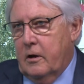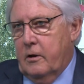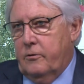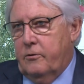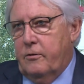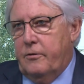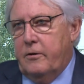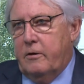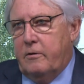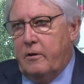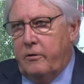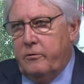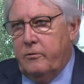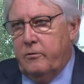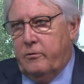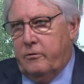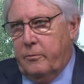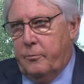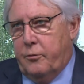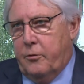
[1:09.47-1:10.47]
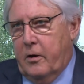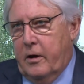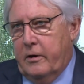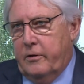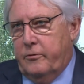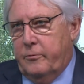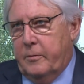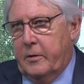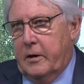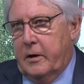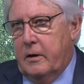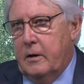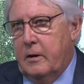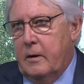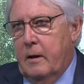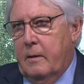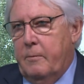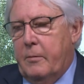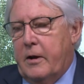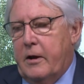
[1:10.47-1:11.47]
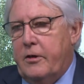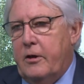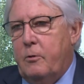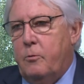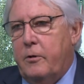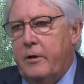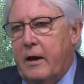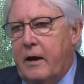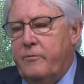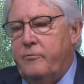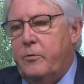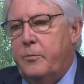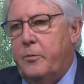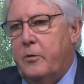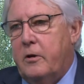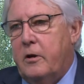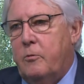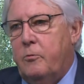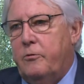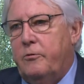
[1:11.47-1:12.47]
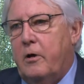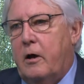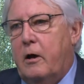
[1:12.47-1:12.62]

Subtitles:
So it doesn't surprise me. But I think what everybody was